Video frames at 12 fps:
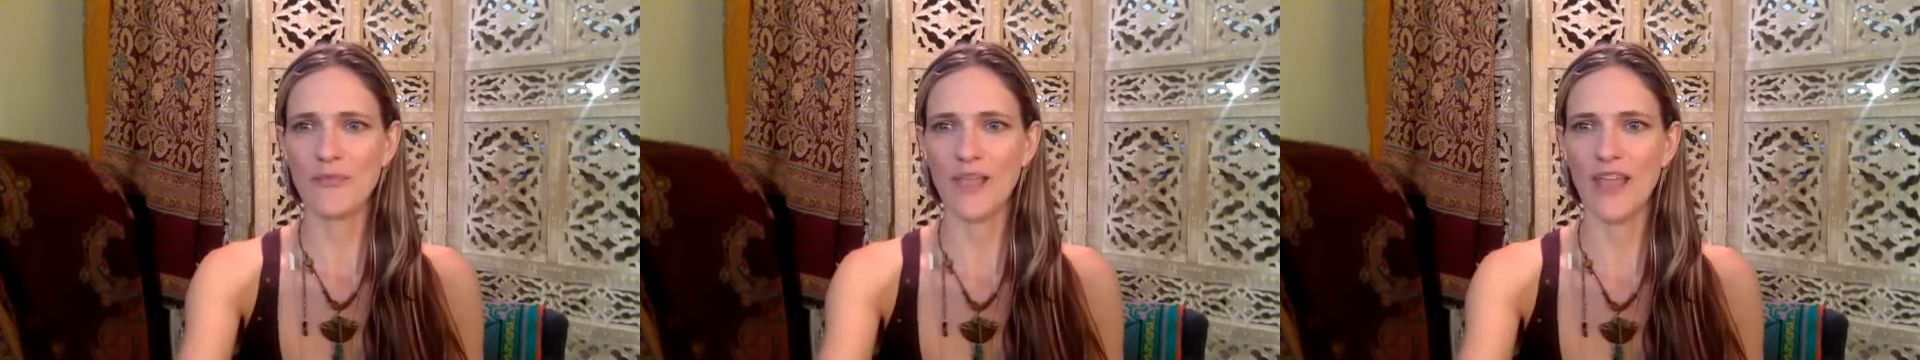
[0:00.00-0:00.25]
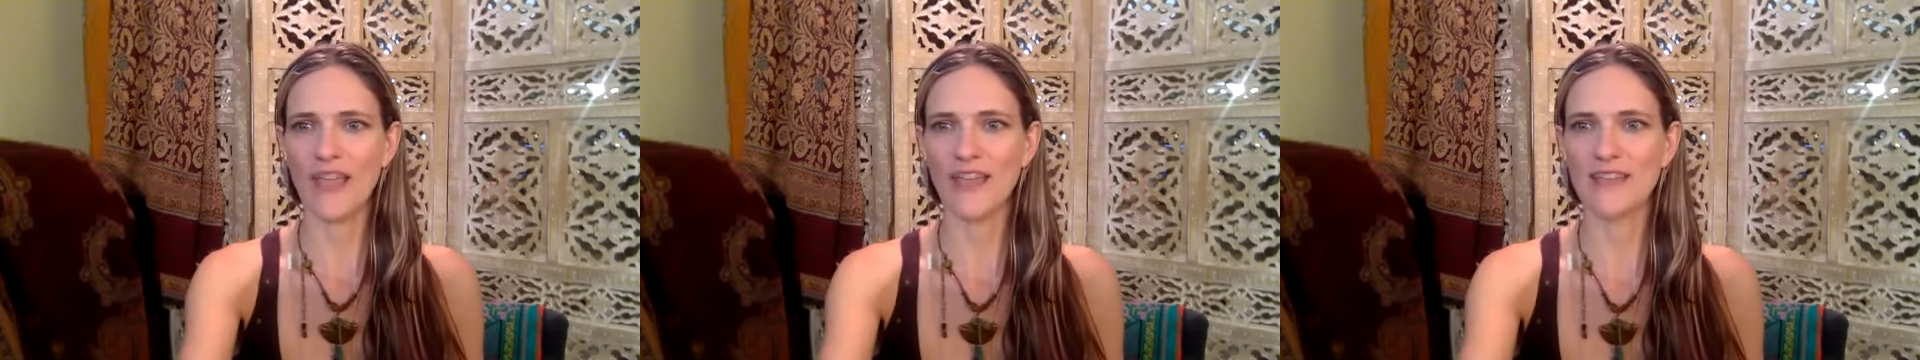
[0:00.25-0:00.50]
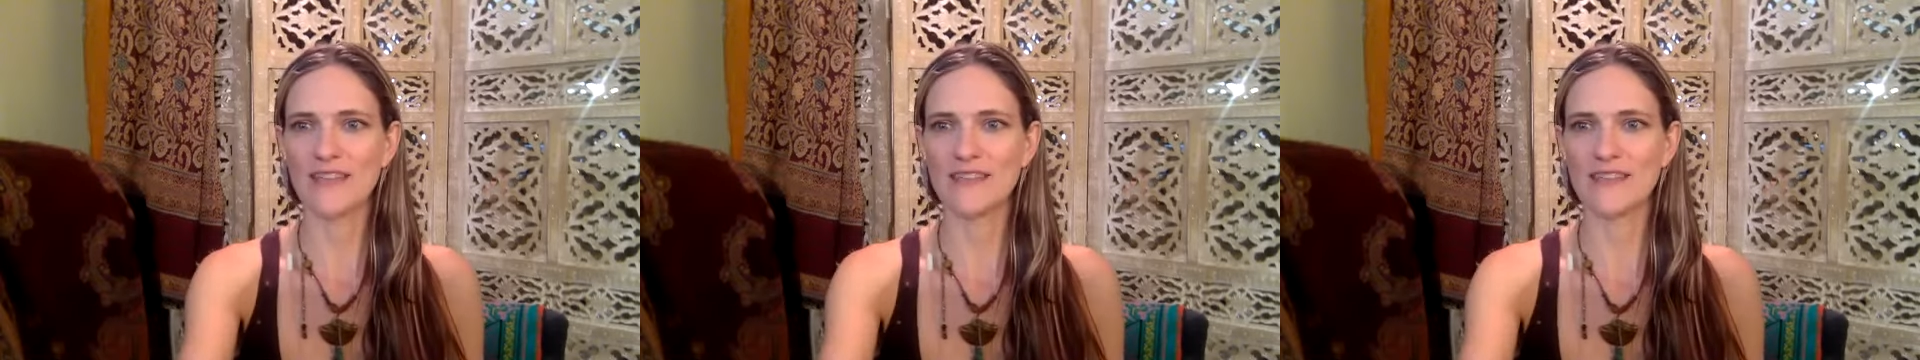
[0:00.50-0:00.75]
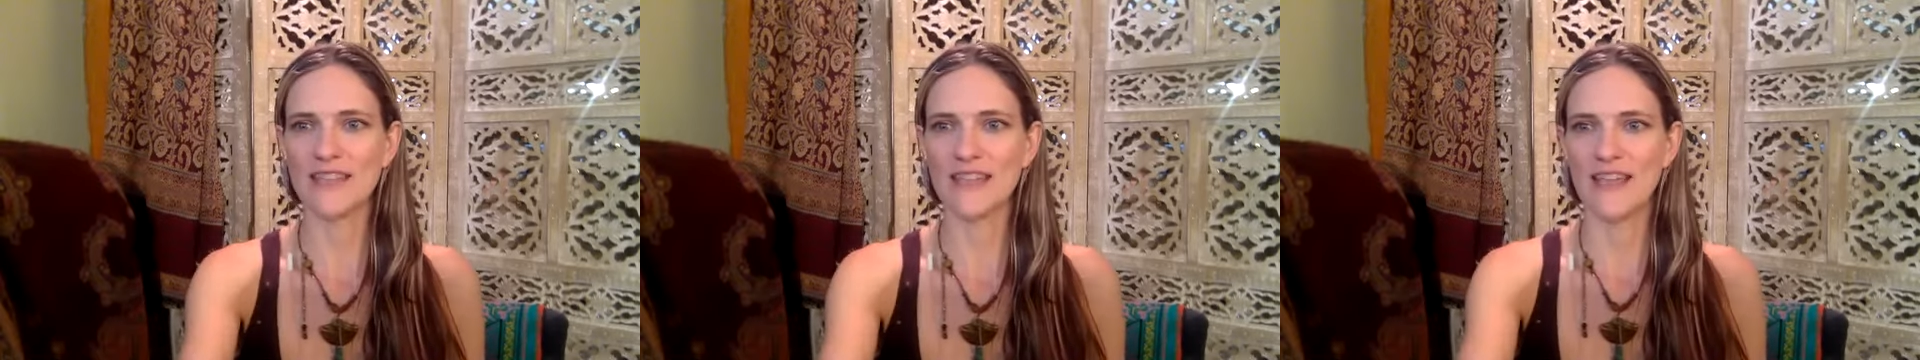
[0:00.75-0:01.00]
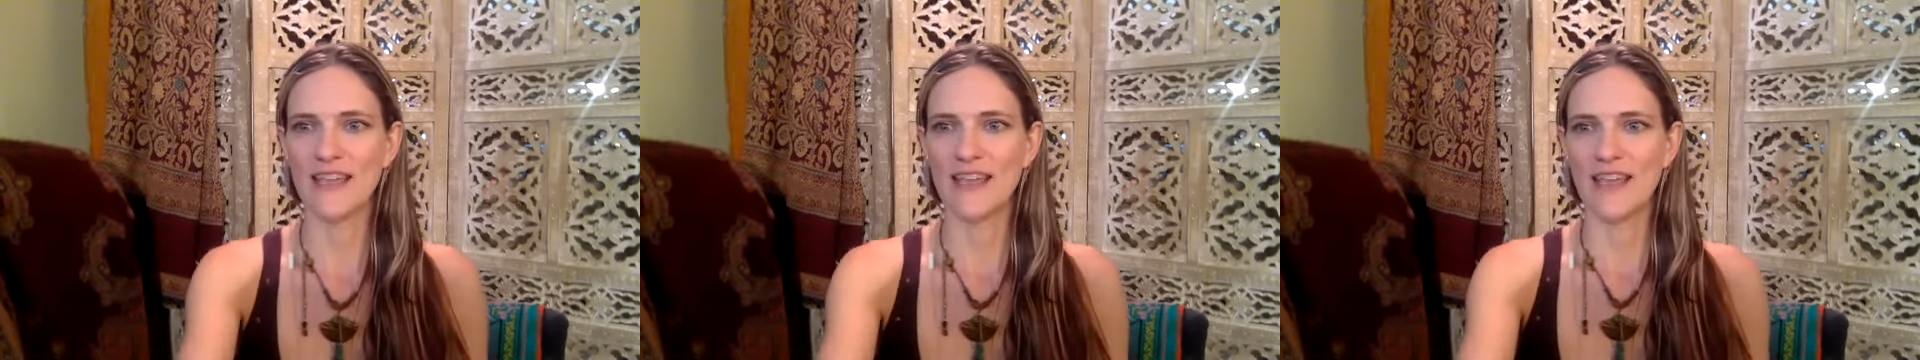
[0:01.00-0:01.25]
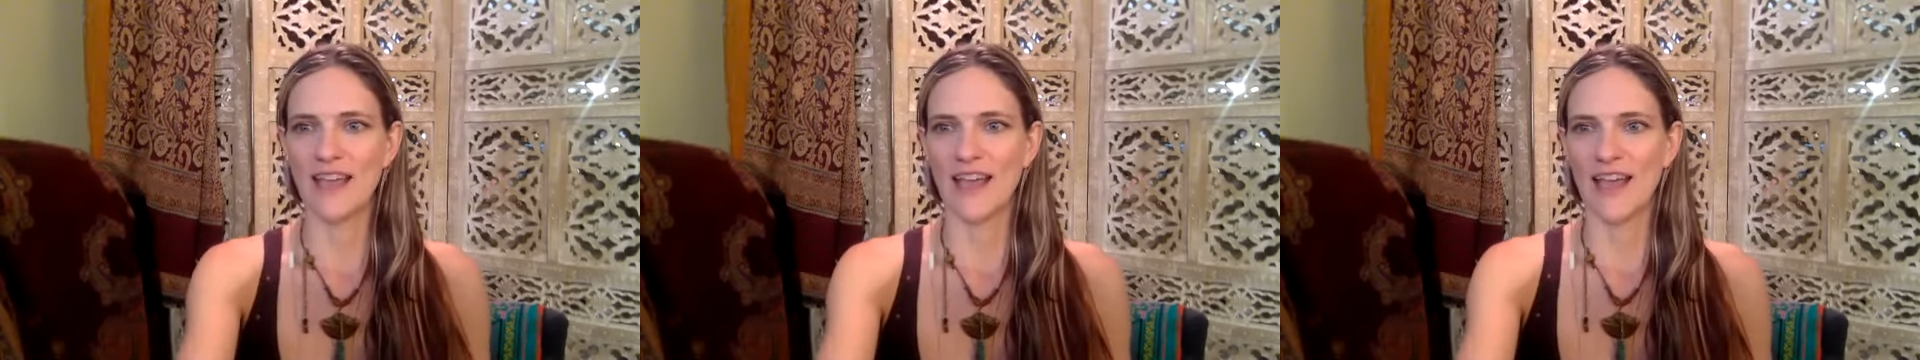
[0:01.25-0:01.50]
And
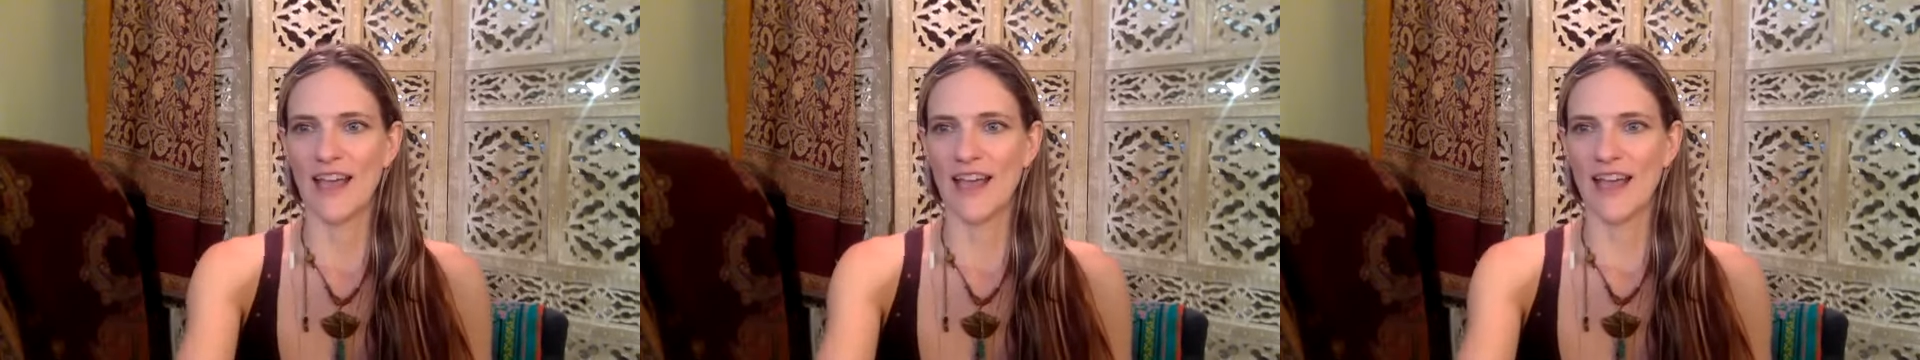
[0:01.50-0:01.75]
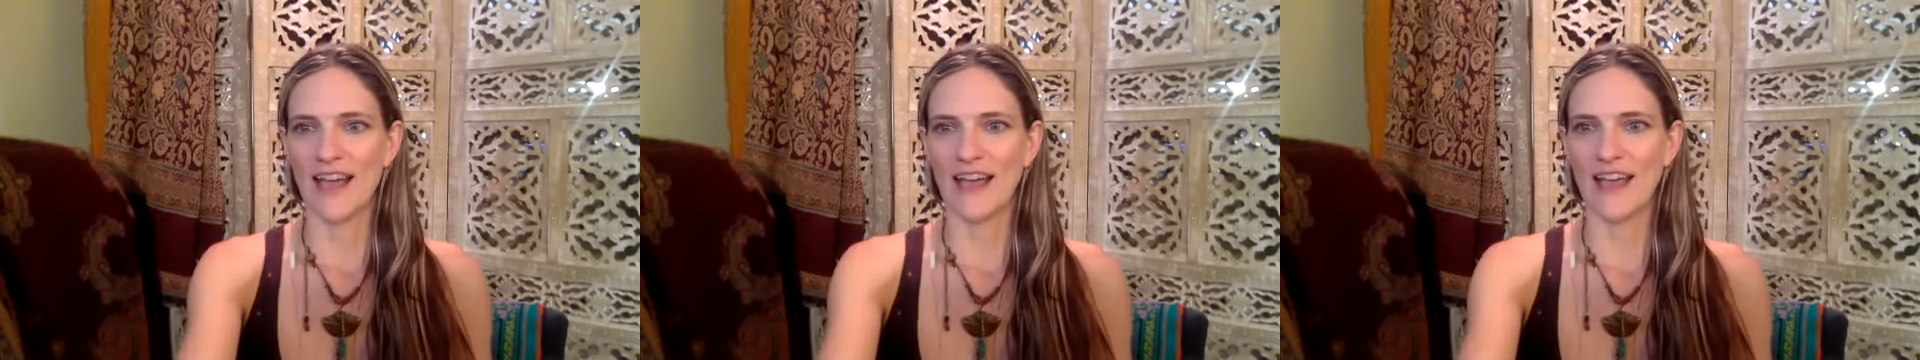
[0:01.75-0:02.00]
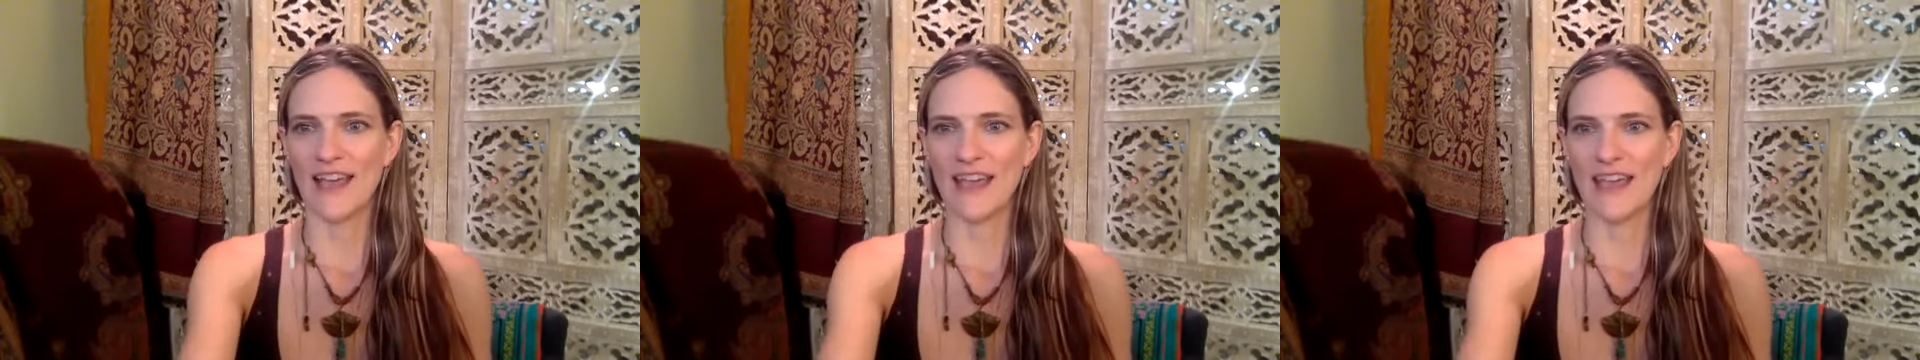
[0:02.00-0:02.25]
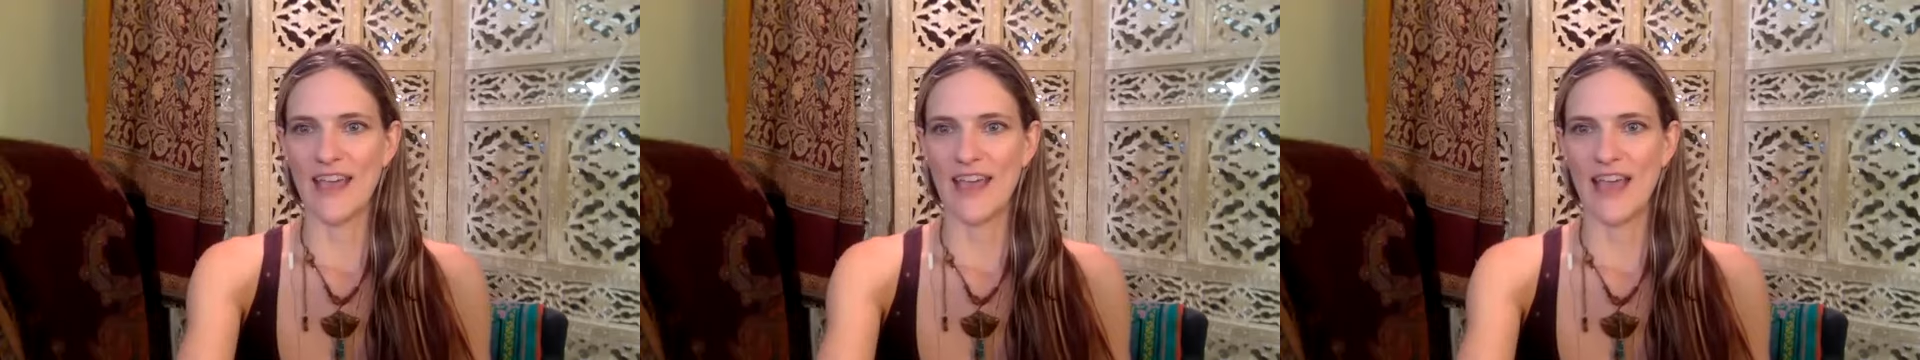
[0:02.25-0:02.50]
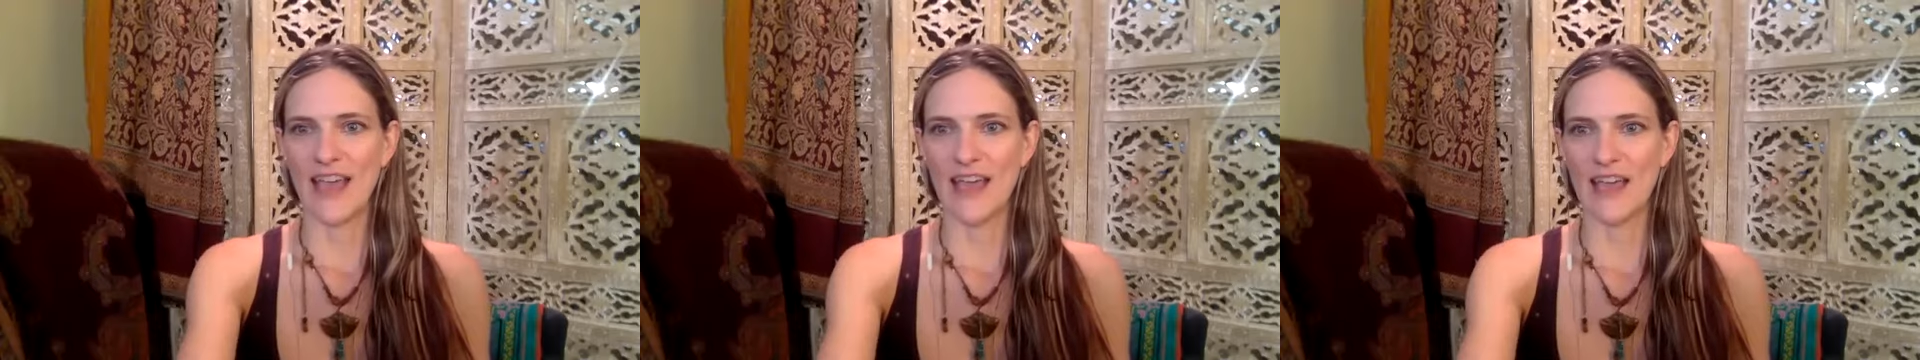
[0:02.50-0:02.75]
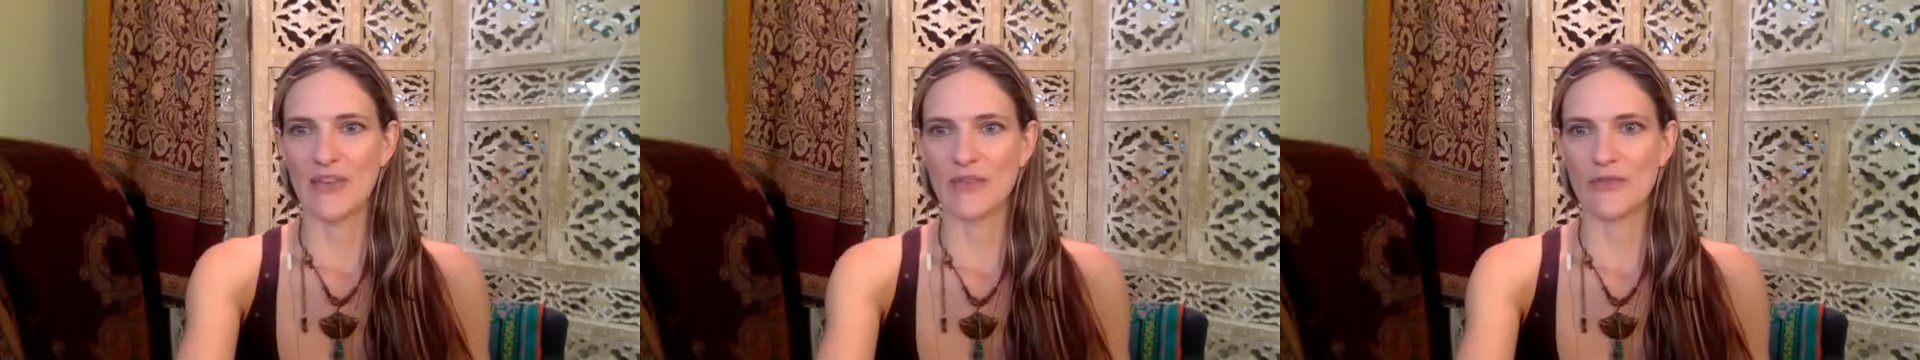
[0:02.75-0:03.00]
I
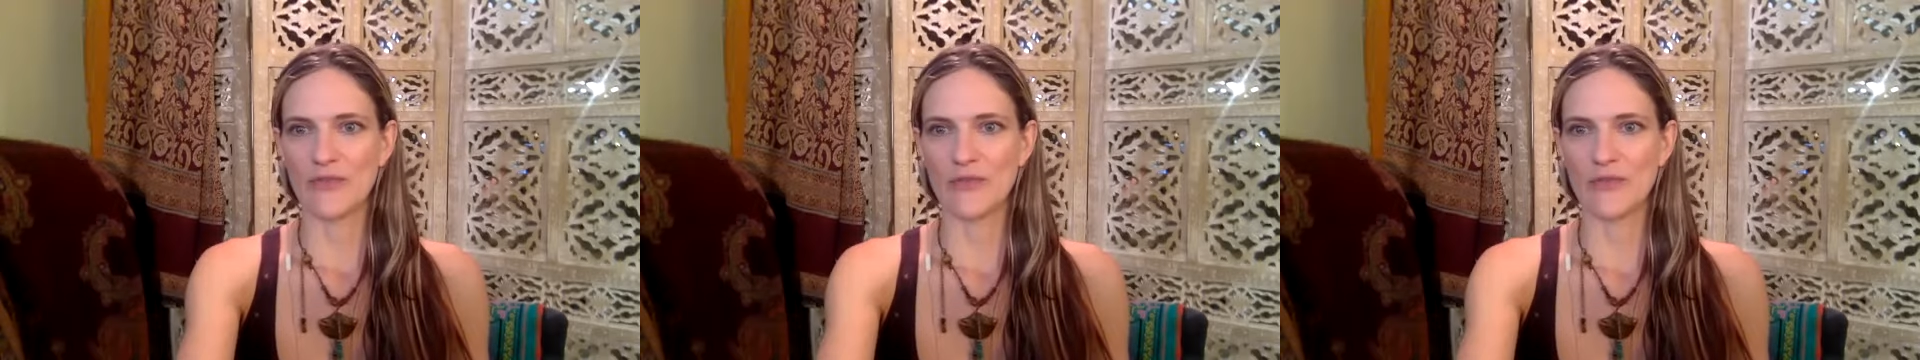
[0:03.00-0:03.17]
have,